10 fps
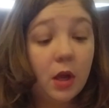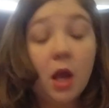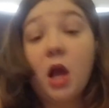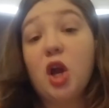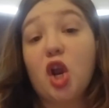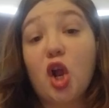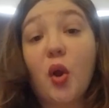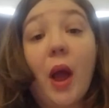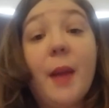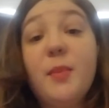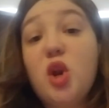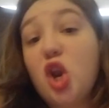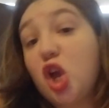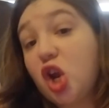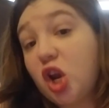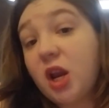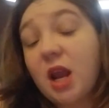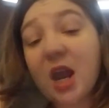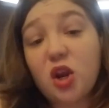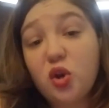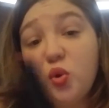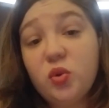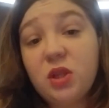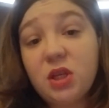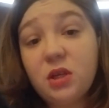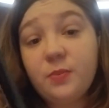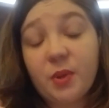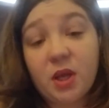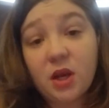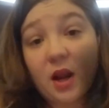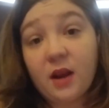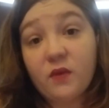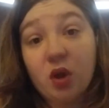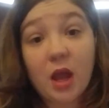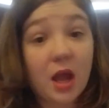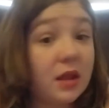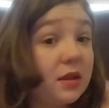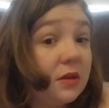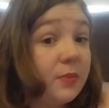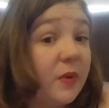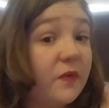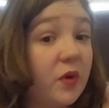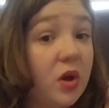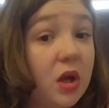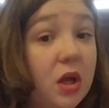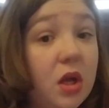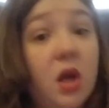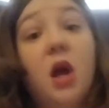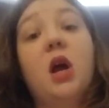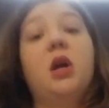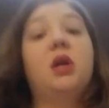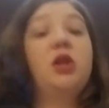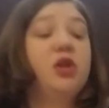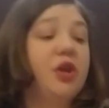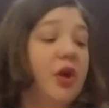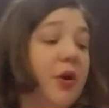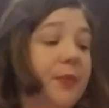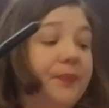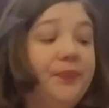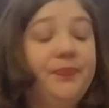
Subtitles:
I don't know, I'm learning how to do these because I never had this before. So